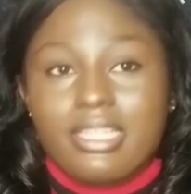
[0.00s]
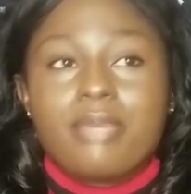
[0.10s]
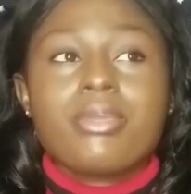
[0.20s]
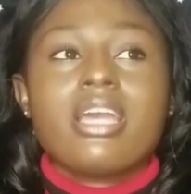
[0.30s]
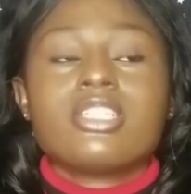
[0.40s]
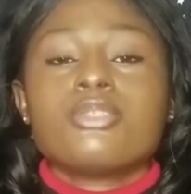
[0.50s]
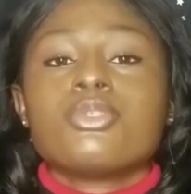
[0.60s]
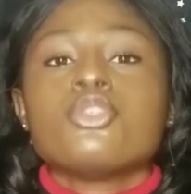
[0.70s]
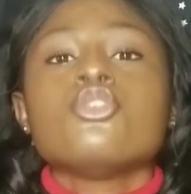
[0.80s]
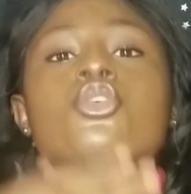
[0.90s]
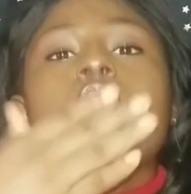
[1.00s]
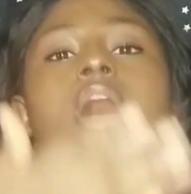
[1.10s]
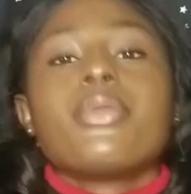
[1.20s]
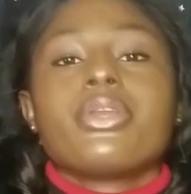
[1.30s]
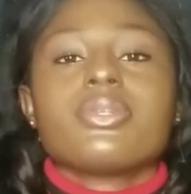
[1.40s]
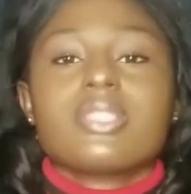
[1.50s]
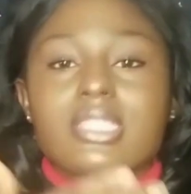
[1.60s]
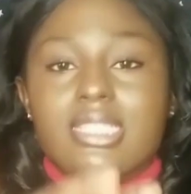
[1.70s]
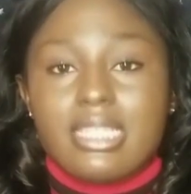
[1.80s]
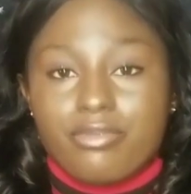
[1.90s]
Let me assume you know how you're going to
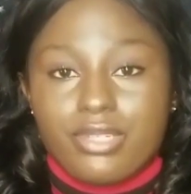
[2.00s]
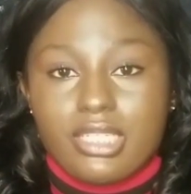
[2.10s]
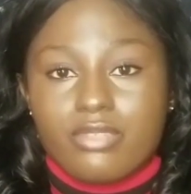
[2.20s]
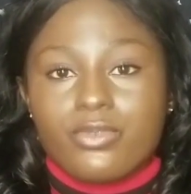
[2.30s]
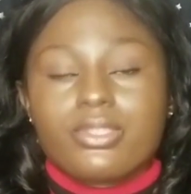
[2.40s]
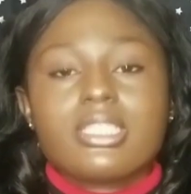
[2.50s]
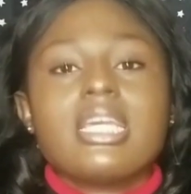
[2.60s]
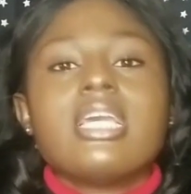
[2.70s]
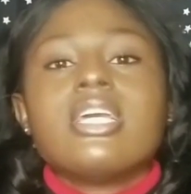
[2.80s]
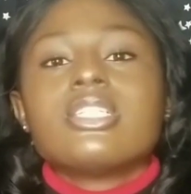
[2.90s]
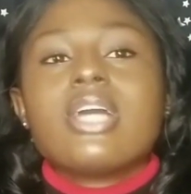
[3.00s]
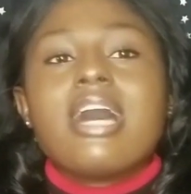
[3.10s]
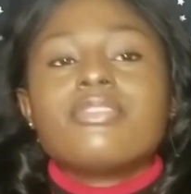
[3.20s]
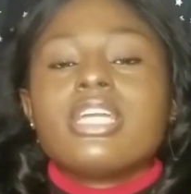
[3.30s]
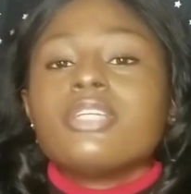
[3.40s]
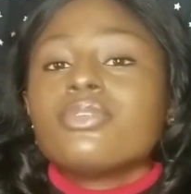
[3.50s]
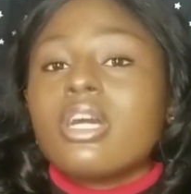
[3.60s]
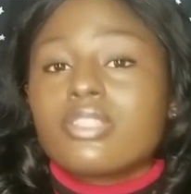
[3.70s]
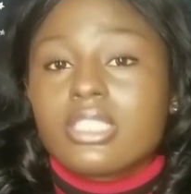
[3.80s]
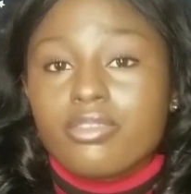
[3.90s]
save this fund. So after you've known
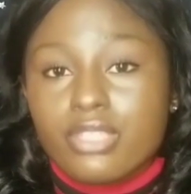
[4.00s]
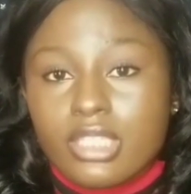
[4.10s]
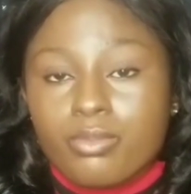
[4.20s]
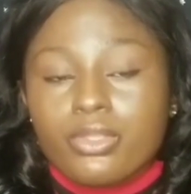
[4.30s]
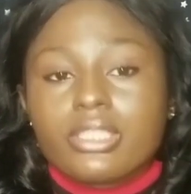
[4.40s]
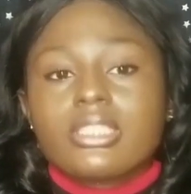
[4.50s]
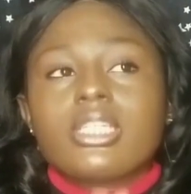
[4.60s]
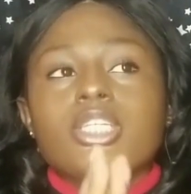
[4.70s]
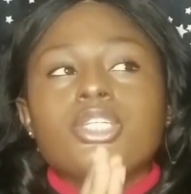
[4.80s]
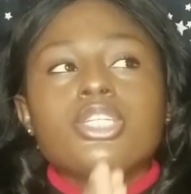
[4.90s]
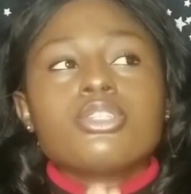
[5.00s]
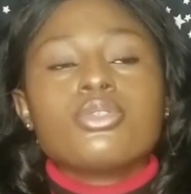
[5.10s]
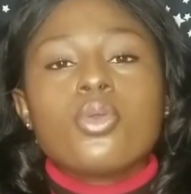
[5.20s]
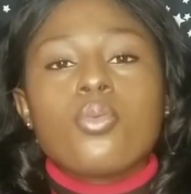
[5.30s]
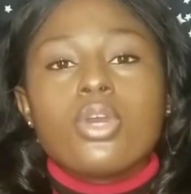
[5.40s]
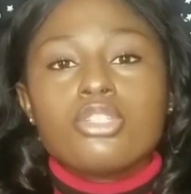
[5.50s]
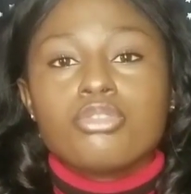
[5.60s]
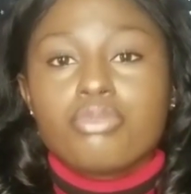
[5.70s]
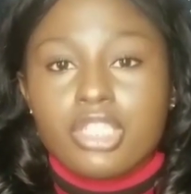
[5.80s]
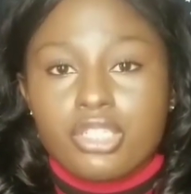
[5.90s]
how to save this month, you need to know what
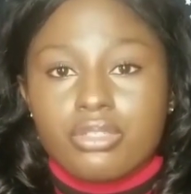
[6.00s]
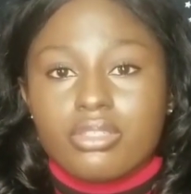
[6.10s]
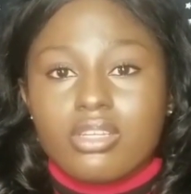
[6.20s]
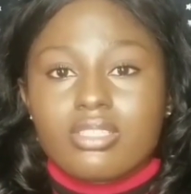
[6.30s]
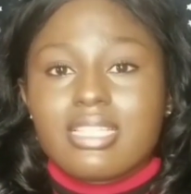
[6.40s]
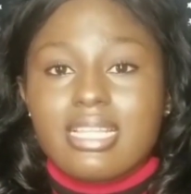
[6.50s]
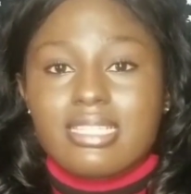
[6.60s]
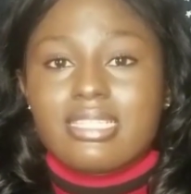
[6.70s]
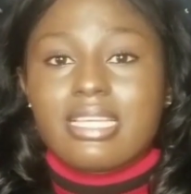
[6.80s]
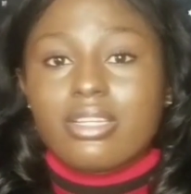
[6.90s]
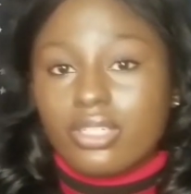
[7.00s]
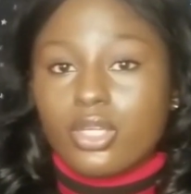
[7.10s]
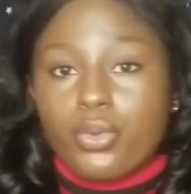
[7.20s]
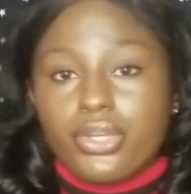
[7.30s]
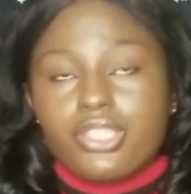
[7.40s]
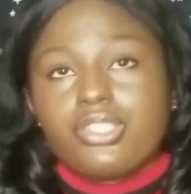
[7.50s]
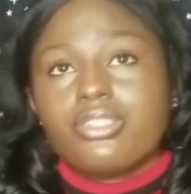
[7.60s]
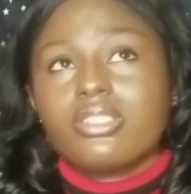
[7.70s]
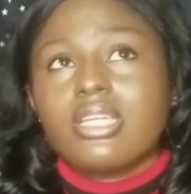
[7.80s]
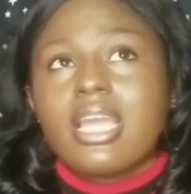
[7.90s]
duration, because that is another
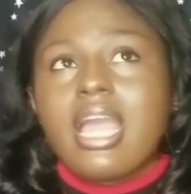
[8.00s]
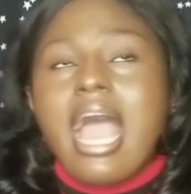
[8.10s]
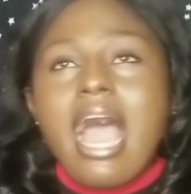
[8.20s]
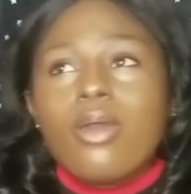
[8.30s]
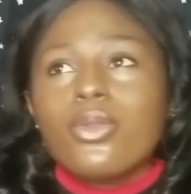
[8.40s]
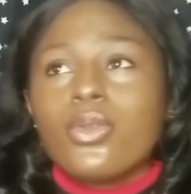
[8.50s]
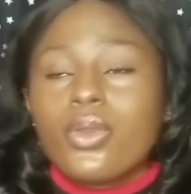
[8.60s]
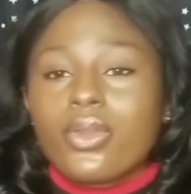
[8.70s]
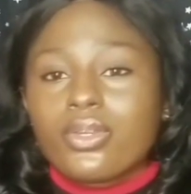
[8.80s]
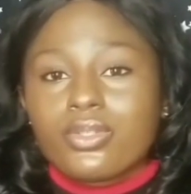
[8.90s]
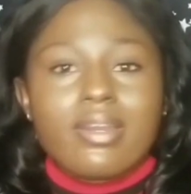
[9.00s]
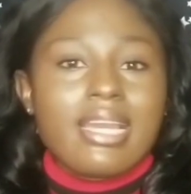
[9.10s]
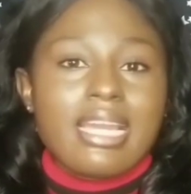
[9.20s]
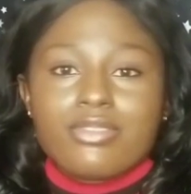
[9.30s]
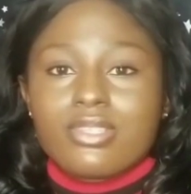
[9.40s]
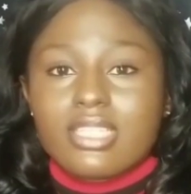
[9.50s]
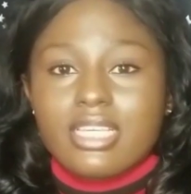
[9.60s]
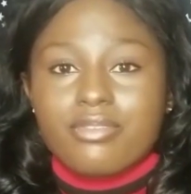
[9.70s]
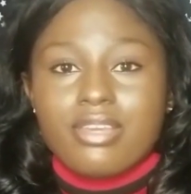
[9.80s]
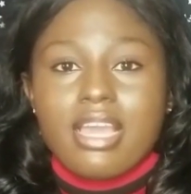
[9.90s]
question. How long do I to
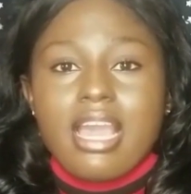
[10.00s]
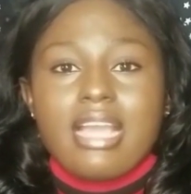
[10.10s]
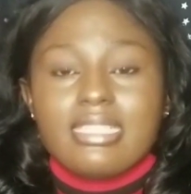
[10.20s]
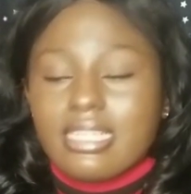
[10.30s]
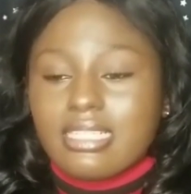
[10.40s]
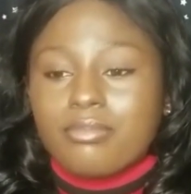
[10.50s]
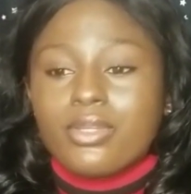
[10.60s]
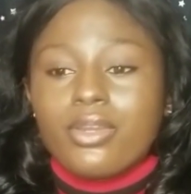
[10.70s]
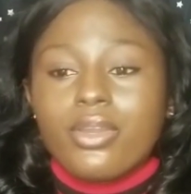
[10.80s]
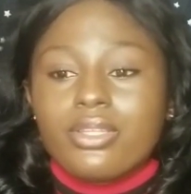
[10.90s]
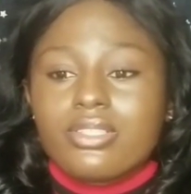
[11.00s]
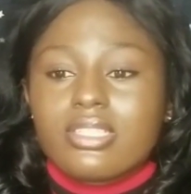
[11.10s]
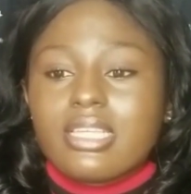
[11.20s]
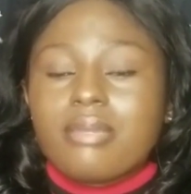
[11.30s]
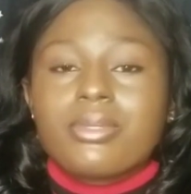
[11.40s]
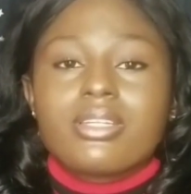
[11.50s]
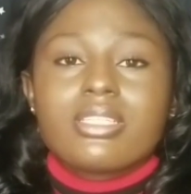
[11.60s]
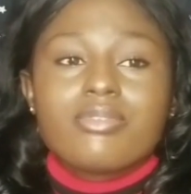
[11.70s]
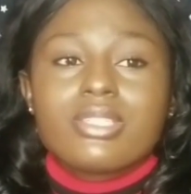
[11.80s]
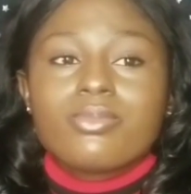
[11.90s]
save? Yes, I'm not going to say I'm going to
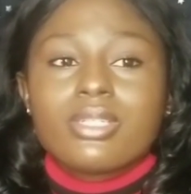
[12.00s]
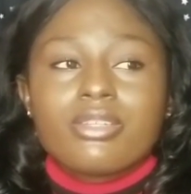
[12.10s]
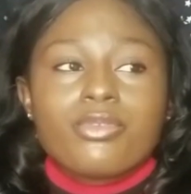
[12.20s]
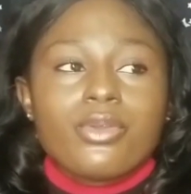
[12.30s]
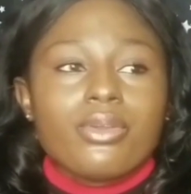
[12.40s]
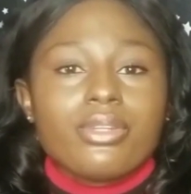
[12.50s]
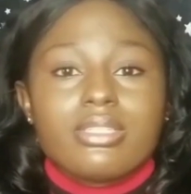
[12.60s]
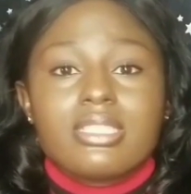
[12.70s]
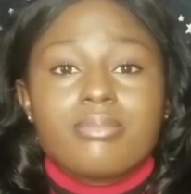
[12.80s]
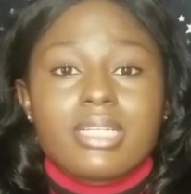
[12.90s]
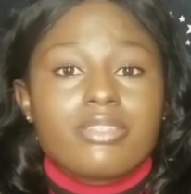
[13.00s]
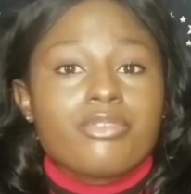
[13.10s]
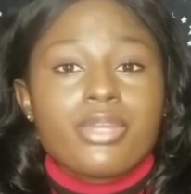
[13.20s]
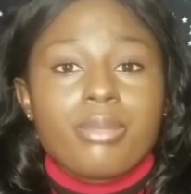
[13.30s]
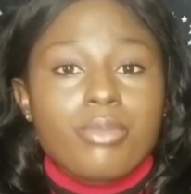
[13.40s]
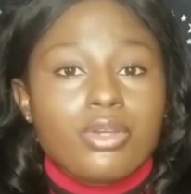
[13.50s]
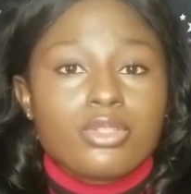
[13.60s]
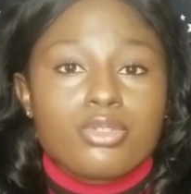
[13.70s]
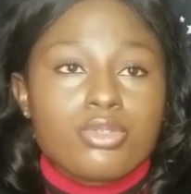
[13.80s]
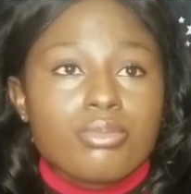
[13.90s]
save this money for this emergency for a month
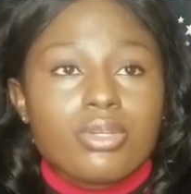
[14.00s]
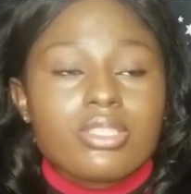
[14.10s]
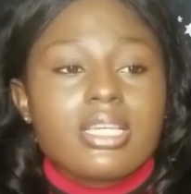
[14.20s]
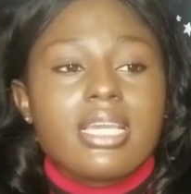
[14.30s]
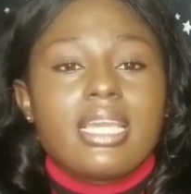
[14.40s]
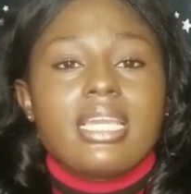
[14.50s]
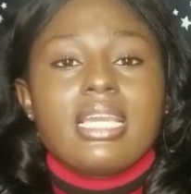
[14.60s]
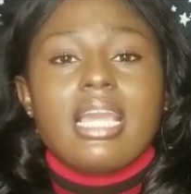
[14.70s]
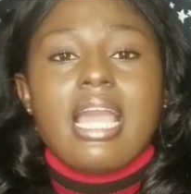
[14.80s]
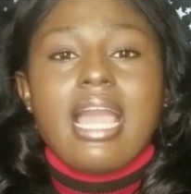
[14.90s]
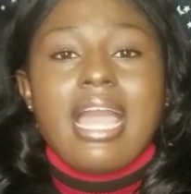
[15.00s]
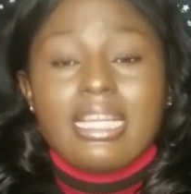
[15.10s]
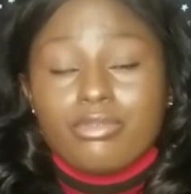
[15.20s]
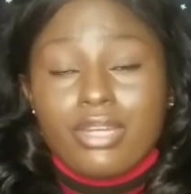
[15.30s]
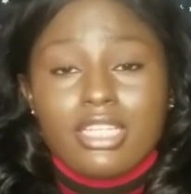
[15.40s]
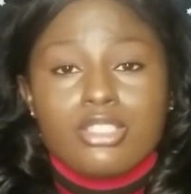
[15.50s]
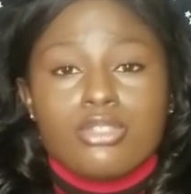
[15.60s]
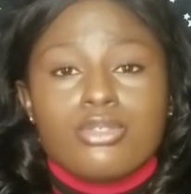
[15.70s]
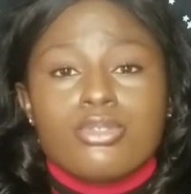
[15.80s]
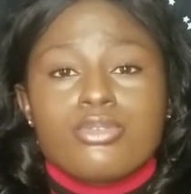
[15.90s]
or 2 months. I advise
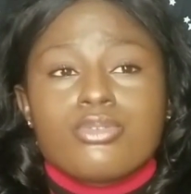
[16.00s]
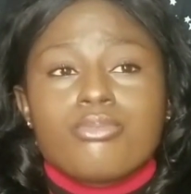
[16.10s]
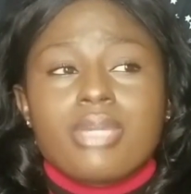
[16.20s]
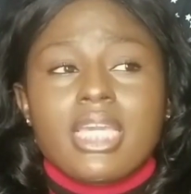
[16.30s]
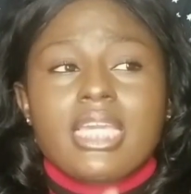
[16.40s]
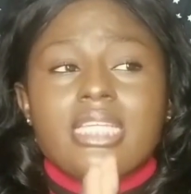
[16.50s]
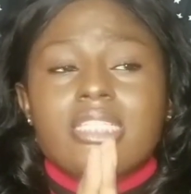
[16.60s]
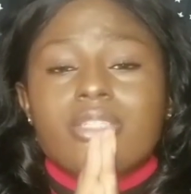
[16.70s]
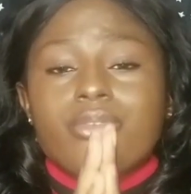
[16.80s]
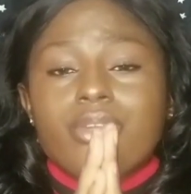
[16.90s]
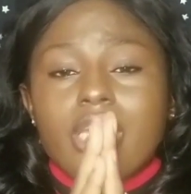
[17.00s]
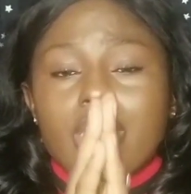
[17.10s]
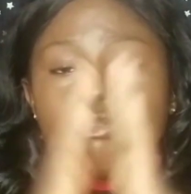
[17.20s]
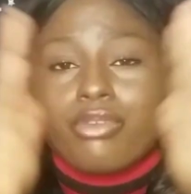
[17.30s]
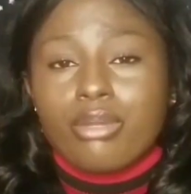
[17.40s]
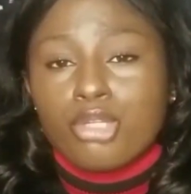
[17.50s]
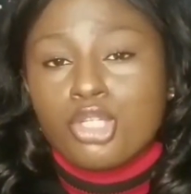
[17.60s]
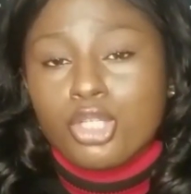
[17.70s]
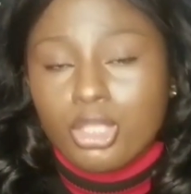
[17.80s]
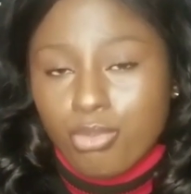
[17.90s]
you to make it a very
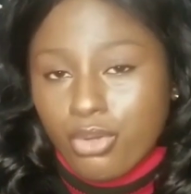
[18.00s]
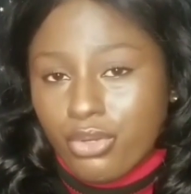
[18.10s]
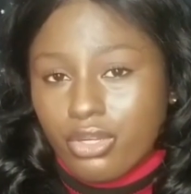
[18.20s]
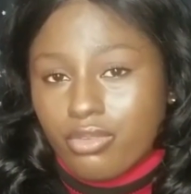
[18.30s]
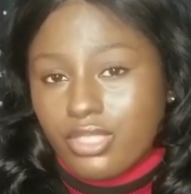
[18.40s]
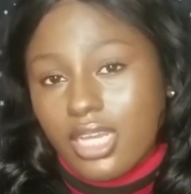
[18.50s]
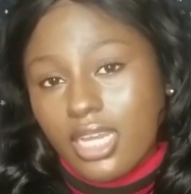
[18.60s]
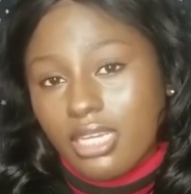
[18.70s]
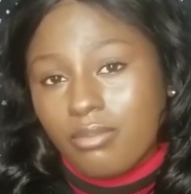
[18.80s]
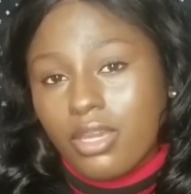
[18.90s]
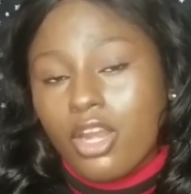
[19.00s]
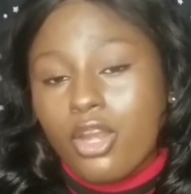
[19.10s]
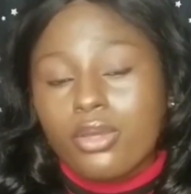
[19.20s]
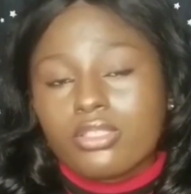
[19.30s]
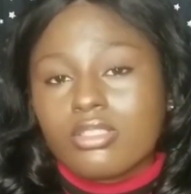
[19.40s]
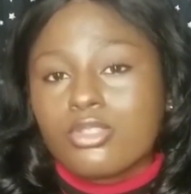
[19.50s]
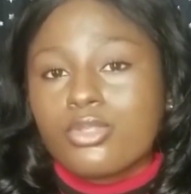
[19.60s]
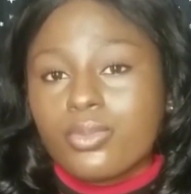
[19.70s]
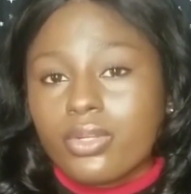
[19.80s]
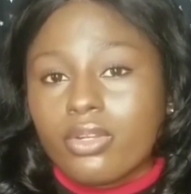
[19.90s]
short period of time, not
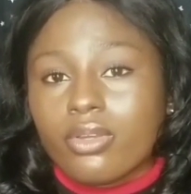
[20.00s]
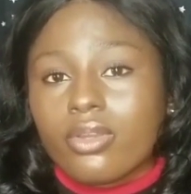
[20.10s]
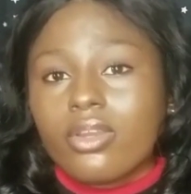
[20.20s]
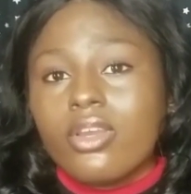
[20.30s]
too long.